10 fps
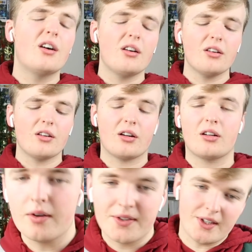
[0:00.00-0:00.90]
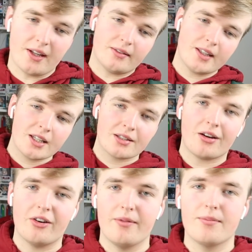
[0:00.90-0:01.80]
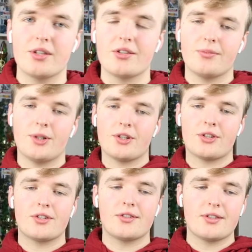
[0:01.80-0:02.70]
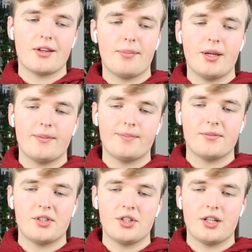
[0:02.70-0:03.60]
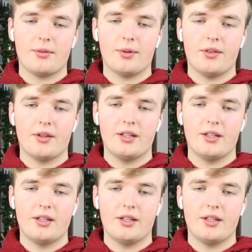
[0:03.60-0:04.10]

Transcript: Oh, honestly, these times were just a bit shitty, weren't